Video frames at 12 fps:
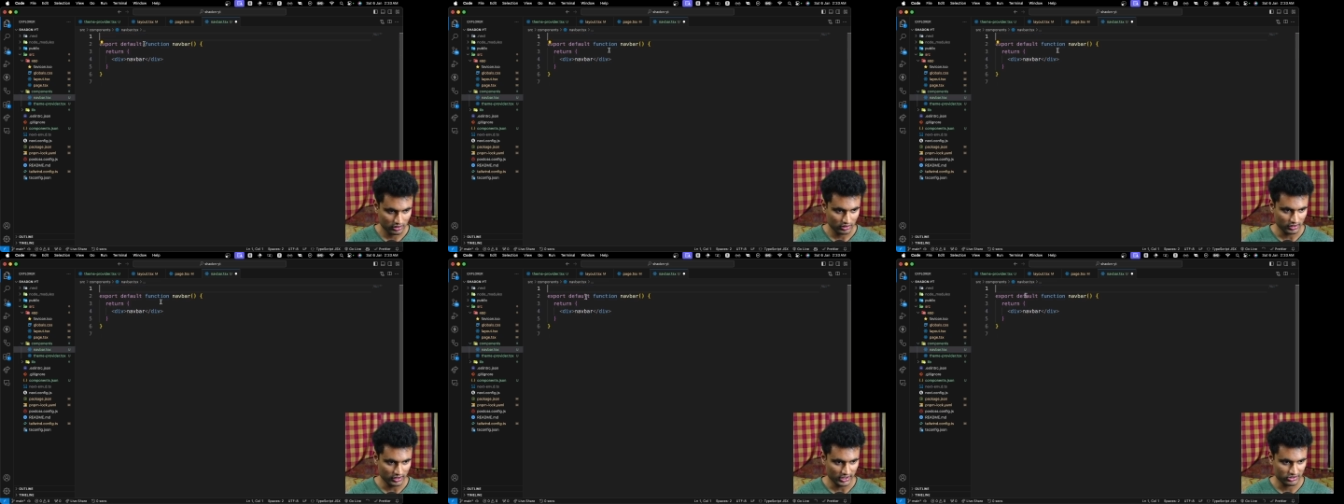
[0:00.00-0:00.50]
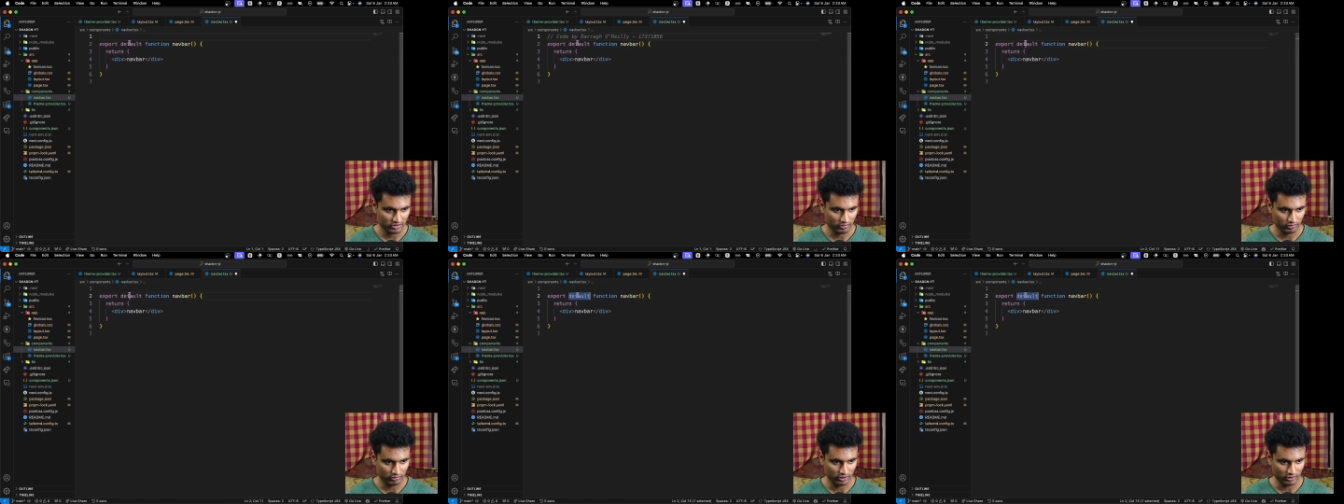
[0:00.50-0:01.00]
Let's
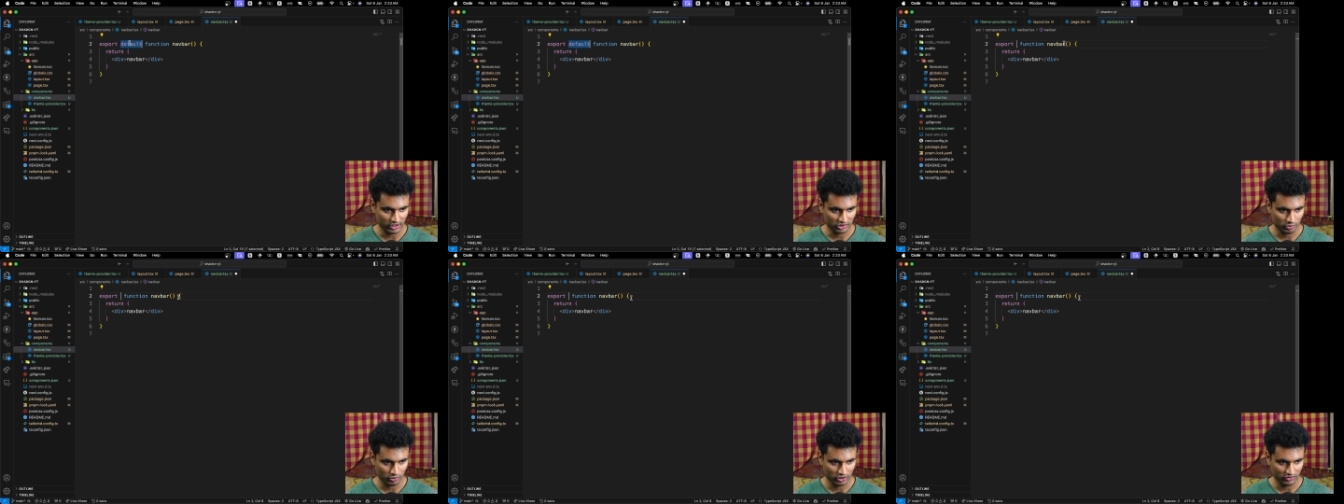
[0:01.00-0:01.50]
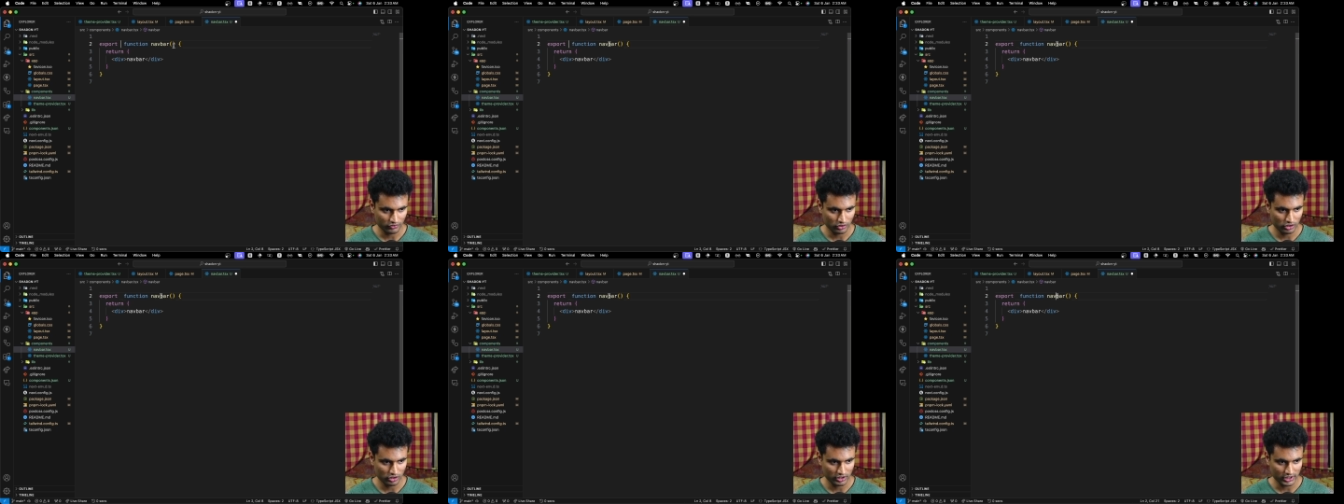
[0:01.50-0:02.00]
remove the export
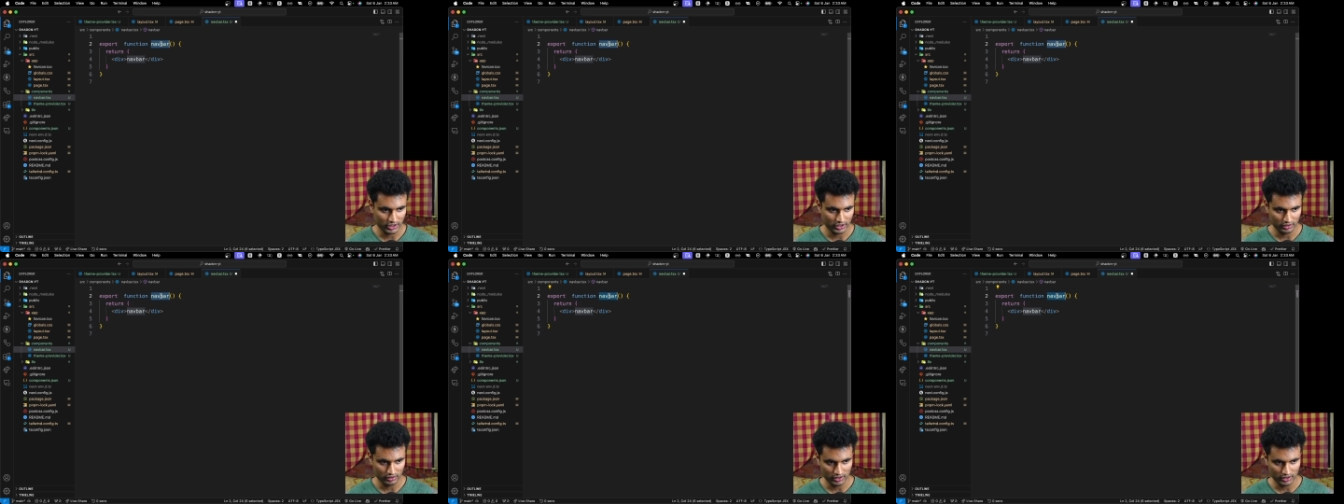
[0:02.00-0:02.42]
default and